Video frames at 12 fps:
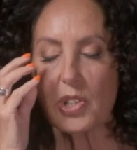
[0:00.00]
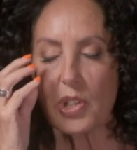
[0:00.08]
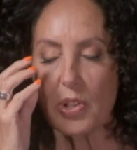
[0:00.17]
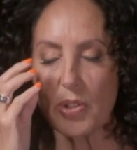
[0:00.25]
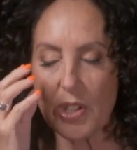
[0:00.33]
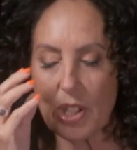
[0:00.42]

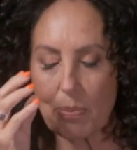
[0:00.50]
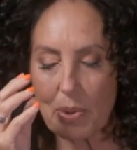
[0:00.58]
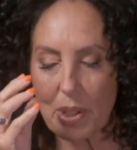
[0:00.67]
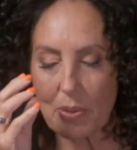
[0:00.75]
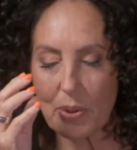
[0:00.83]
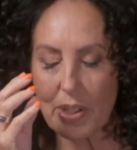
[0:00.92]
don't think
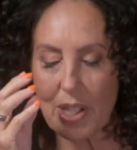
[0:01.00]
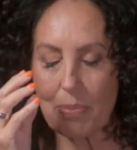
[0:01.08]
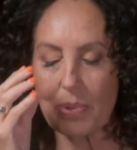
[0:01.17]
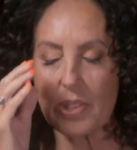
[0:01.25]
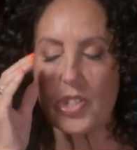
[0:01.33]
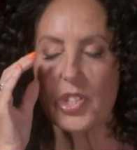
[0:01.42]
about what
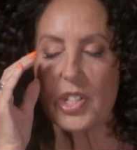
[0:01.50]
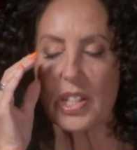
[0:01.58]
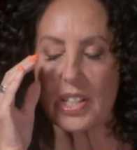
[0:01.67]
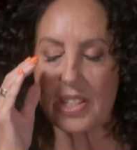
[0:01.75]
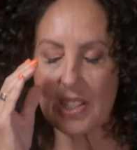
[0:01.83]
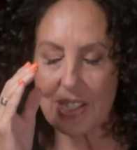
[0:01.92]
happened,
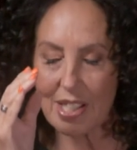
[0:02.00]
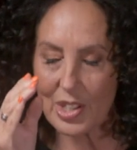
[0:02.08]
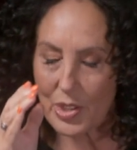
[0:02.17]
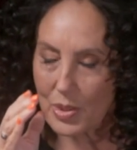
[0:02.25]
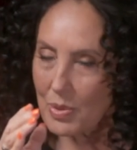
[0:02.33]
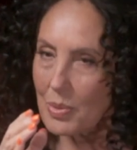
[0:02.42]
just
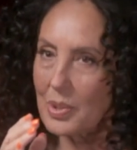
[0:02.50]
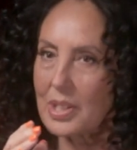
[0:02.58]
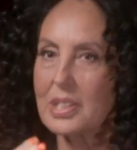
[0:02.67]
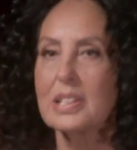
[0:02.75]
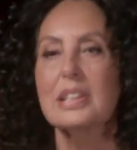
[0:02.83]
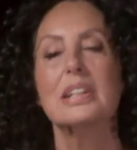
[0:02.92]
get through it.